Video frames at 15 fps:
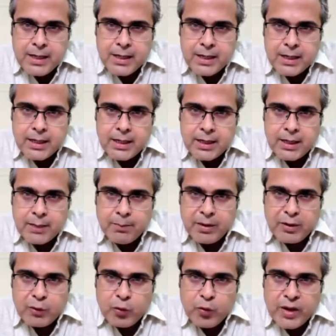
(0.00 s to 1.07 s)

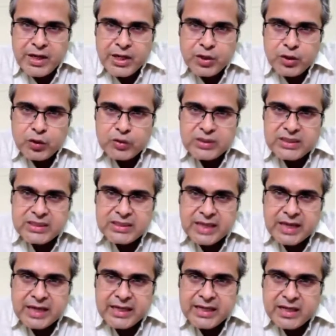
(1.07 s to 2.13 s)
But when you use a
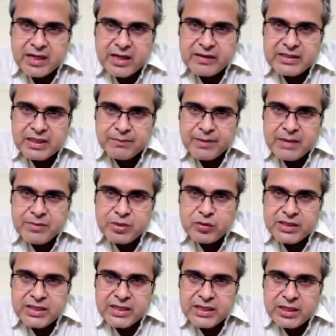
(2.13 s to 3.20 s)
slightly curved, and sometimes you
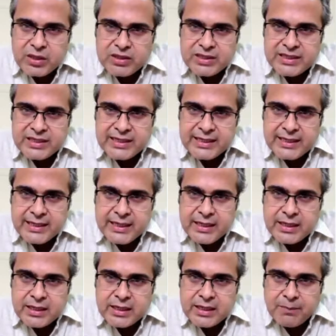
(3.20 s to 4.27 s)
see in your set,
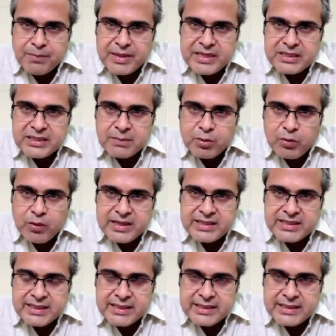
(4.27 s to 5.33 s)
in the companies that
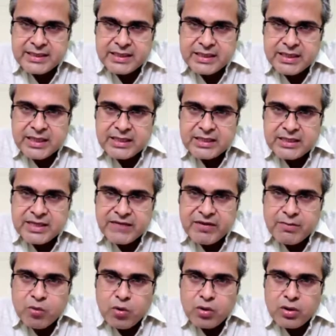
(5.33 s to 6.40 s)
provide sets, there is
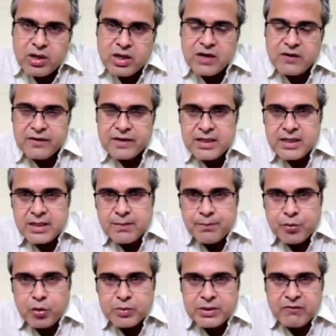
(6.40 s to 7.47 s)
even more curved
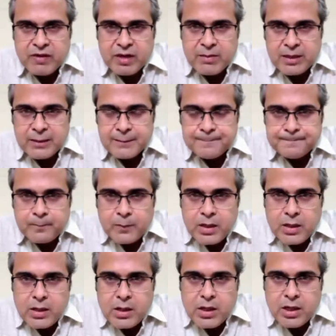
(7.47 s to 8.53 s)
probes available.
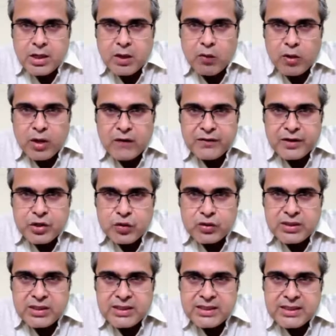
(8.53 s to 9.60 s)
Now, one of the
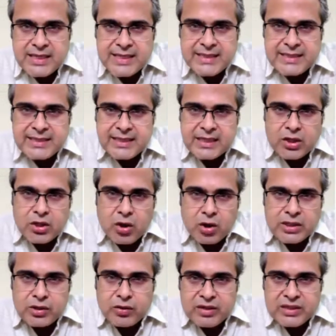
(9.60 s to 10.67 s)
uses is that
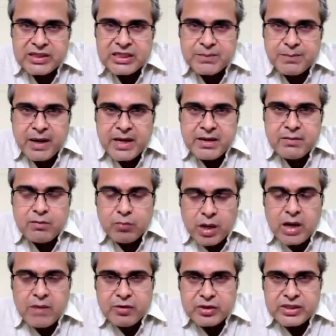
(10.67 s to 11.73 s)
not in thoracic spine,
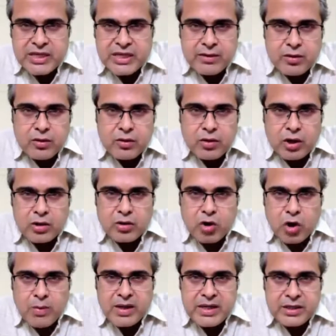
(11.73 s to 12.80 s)
I would say
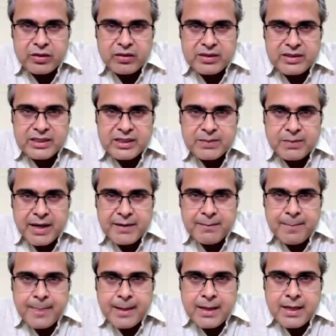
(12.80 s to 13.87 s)
not commonly in thoracic
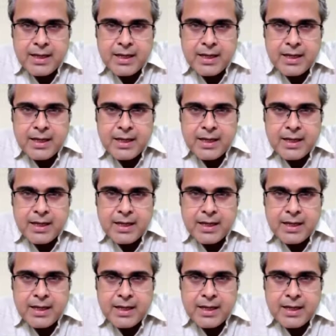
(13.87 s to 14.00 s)
spine.